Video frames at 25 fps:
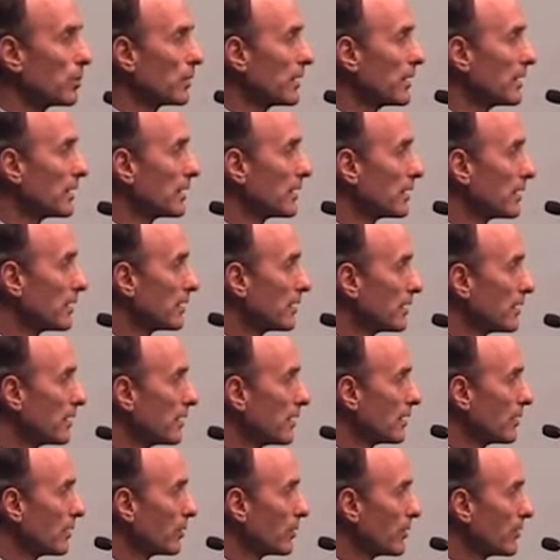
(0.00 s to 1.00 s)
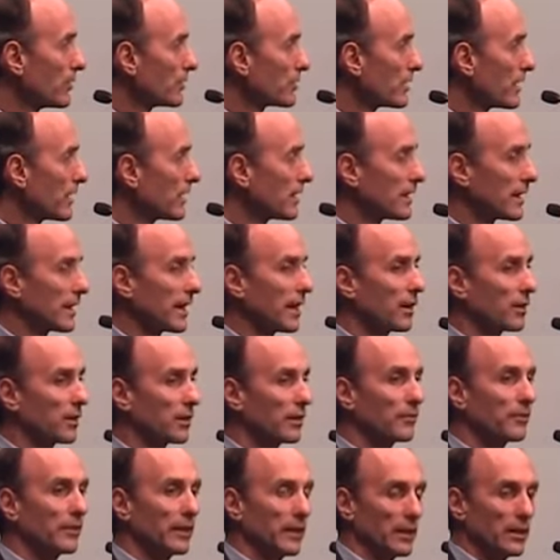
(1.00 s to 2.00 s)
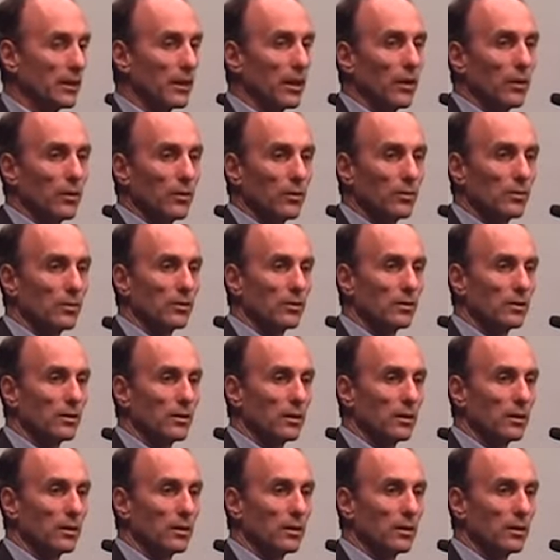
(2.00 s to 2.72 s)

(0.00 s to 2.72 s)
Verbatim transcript: week, we've sent out a video